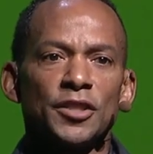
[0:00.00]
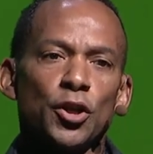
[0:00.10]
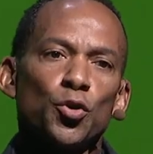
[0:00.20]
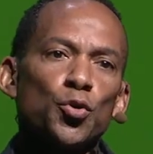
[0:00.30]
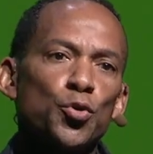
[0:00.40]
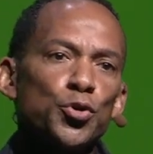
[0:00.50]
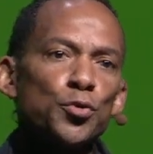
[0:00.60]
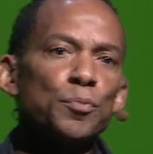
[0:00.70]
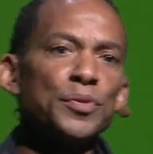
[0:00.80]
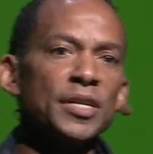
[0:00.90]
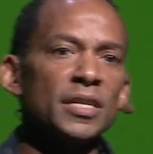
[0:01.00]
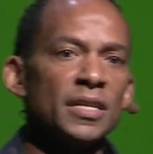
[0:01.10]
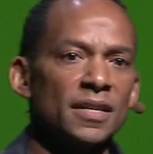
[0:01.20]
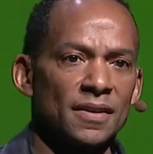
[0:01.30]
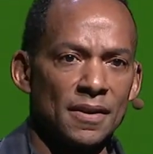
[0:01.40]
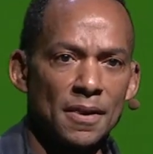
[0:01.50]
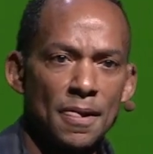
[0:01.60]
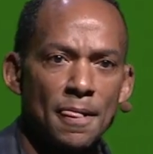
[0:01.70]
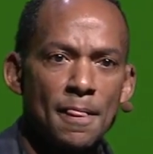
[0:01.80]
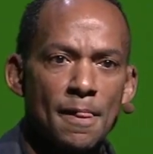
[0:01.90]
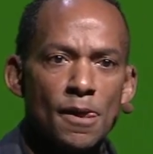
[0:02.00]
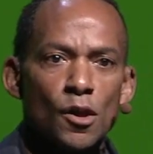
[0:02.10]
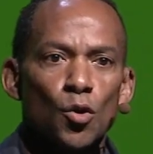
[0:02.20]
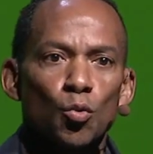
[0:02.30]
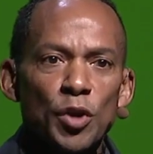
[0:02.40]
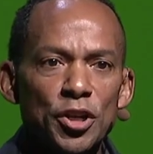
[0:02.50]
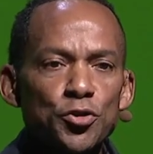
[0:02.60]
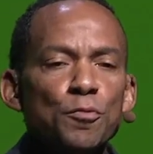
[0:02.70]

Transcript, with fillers: that who you be when